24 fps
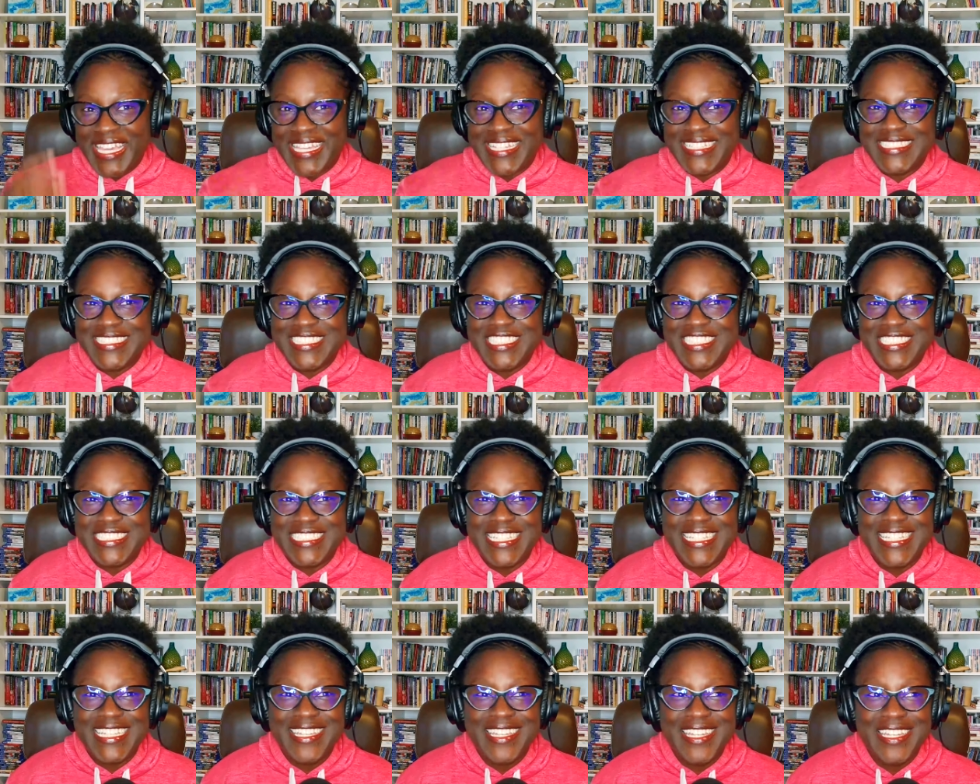and
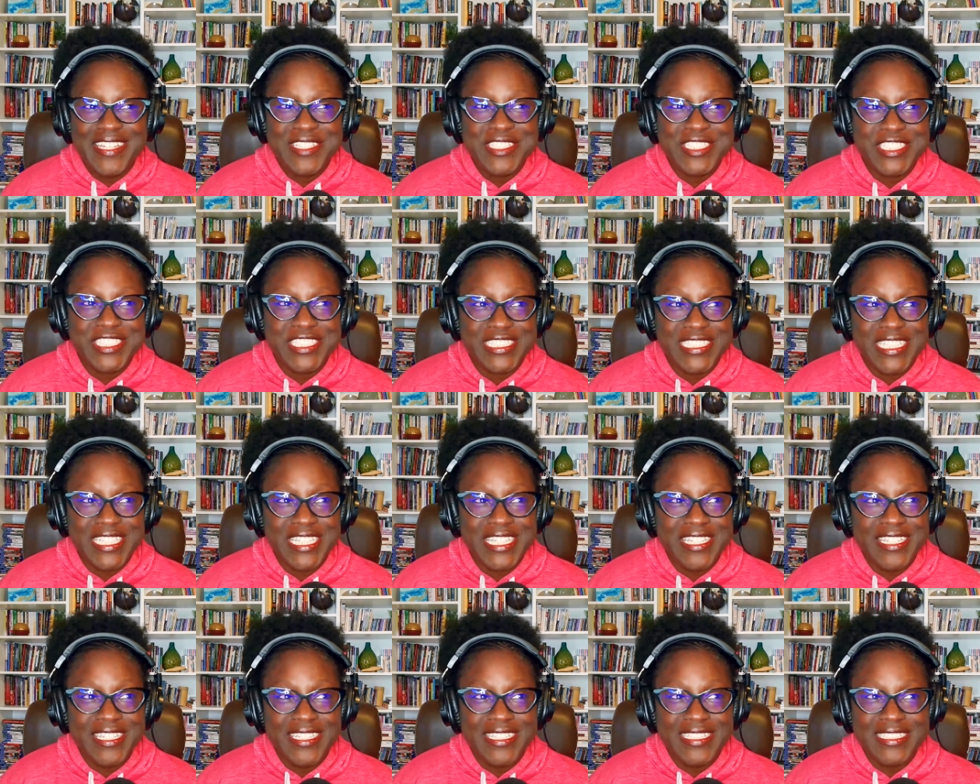she
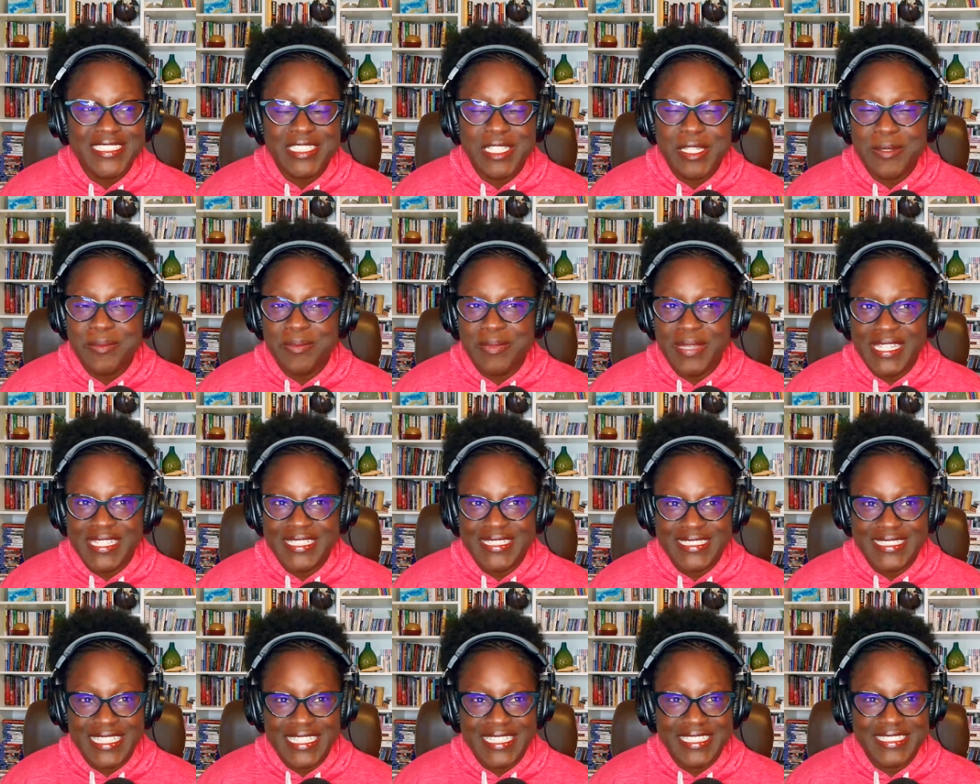is
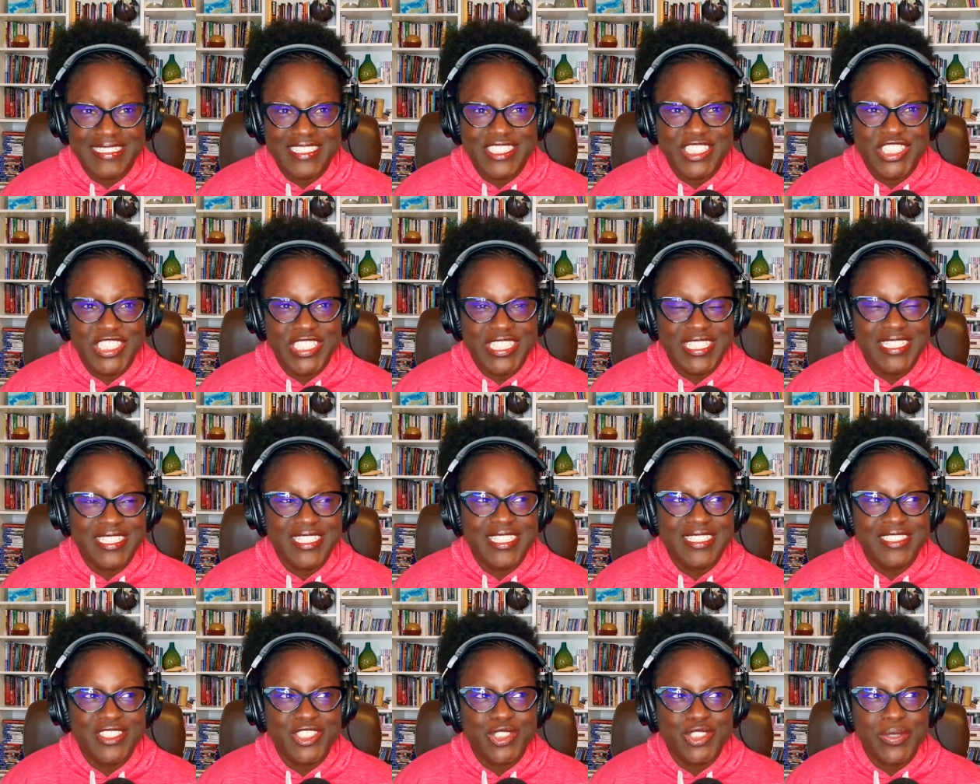amazing.
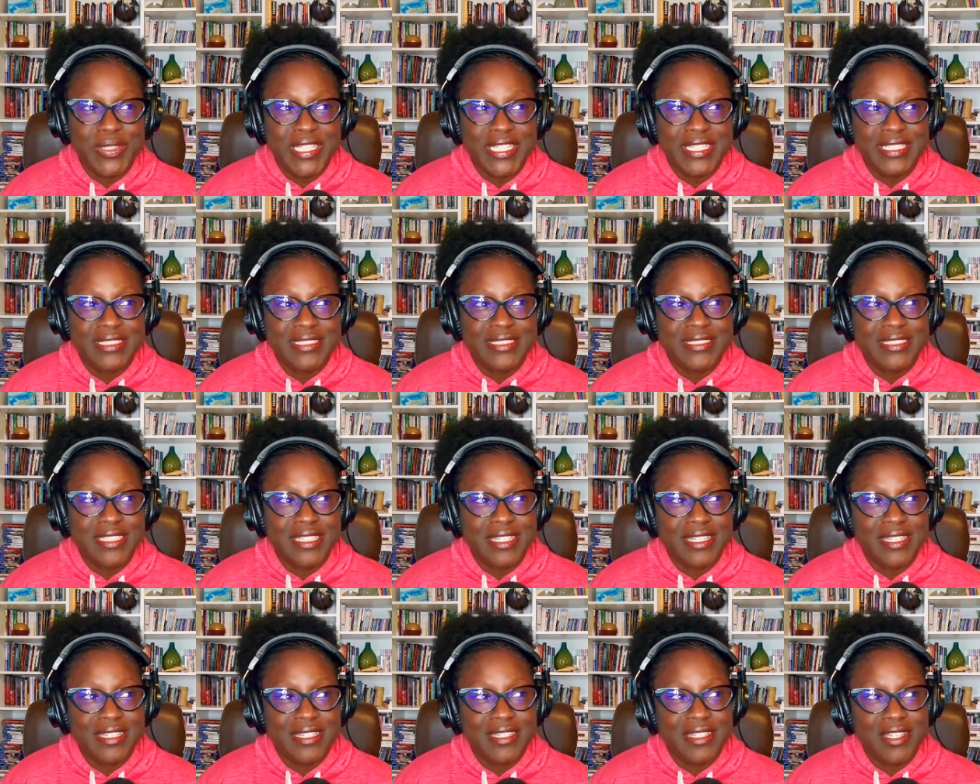She joined
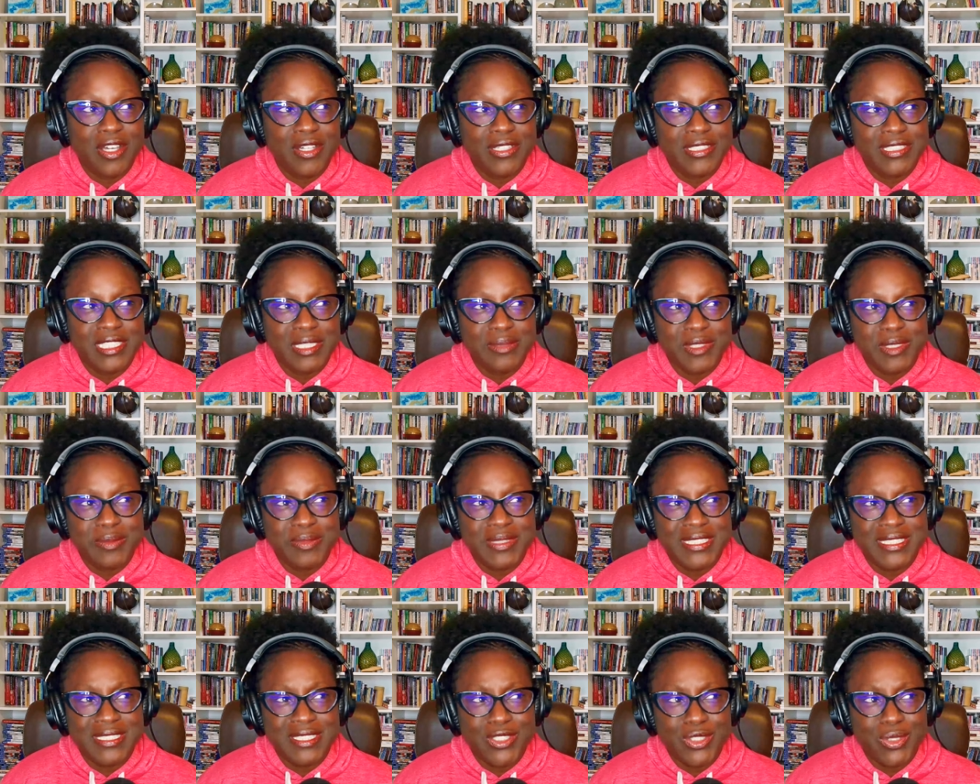the EntreMD
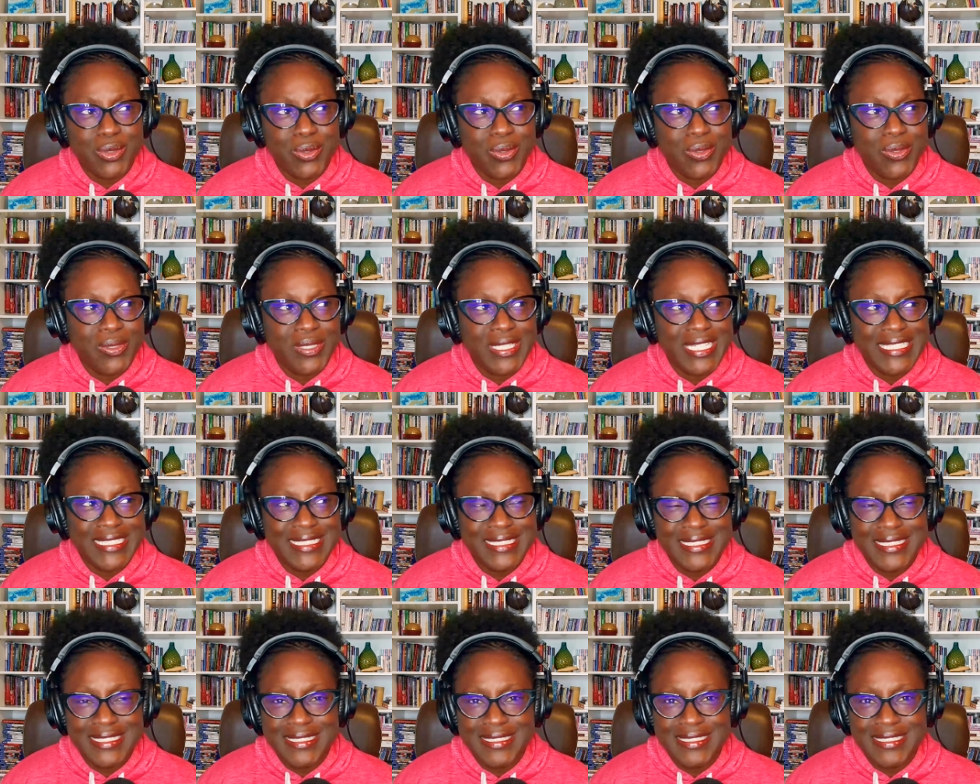Business School
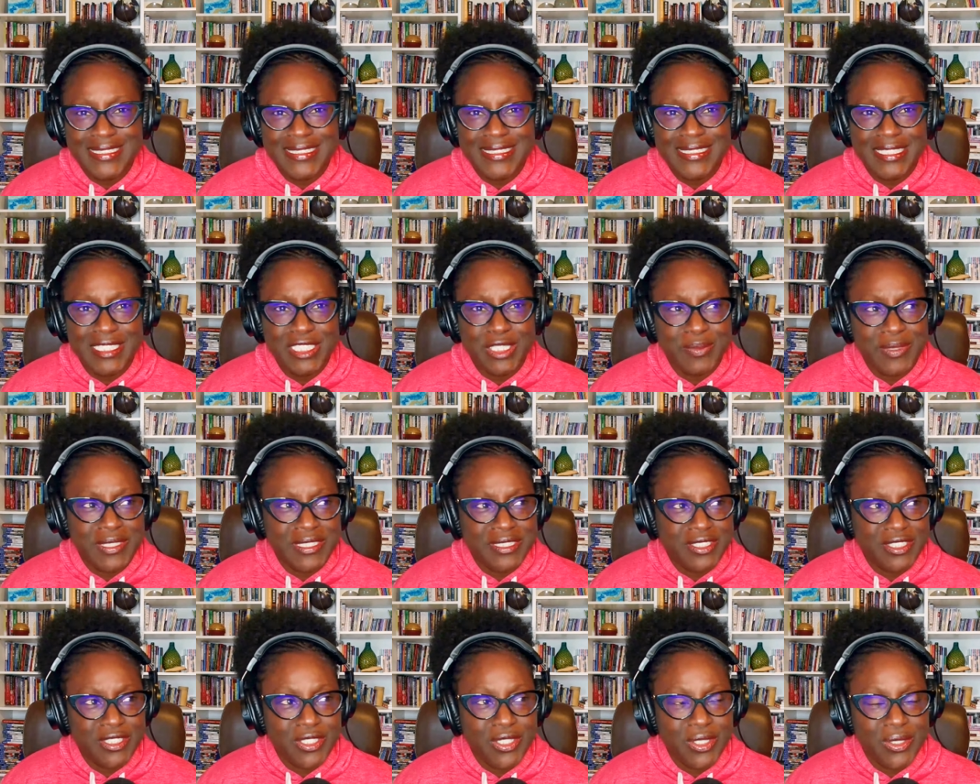less than 6
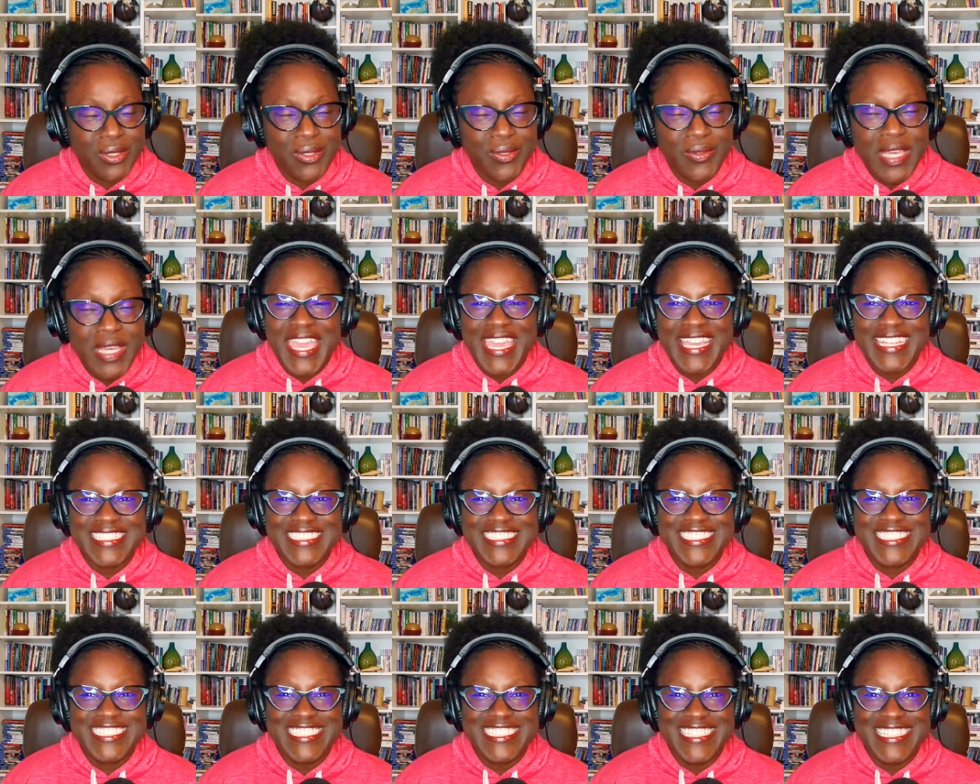months ago,
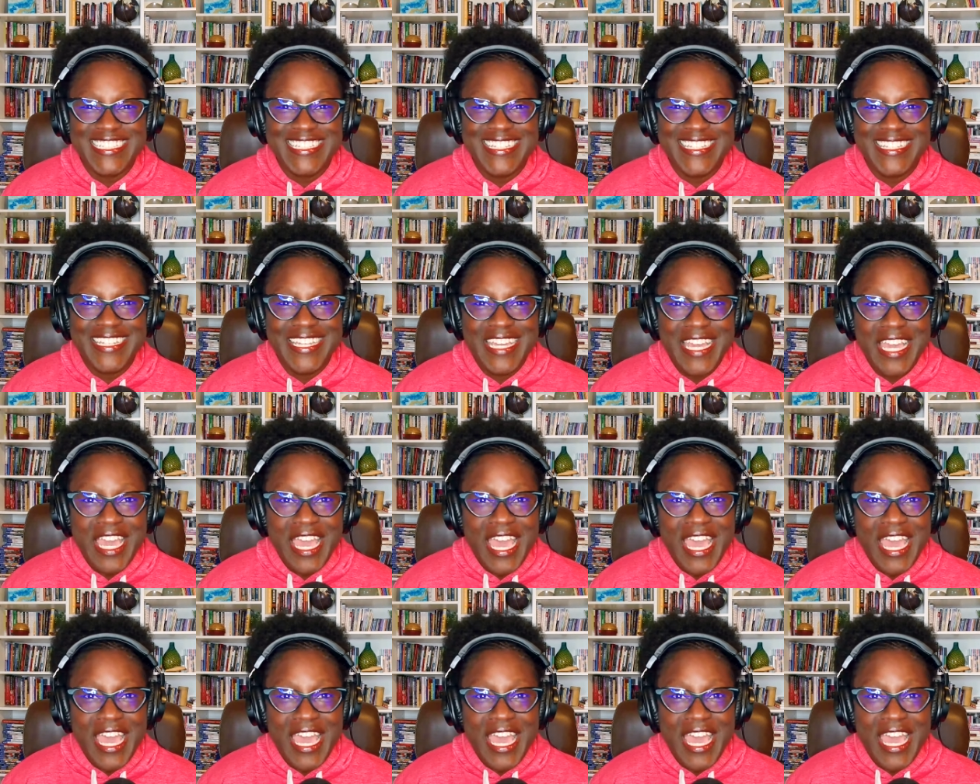and she